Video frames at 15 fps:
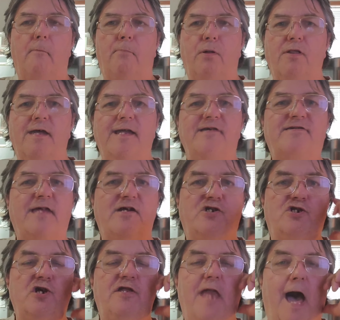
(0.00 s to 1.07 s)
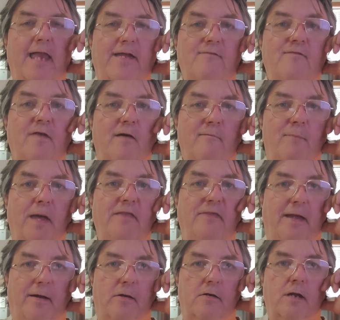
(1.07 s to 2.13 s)
police that should not even have been
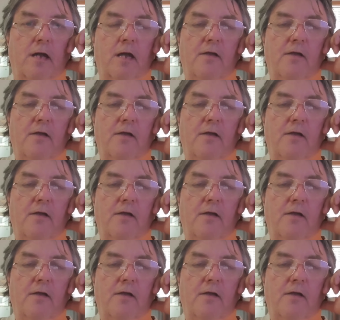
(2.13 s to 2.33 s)
there.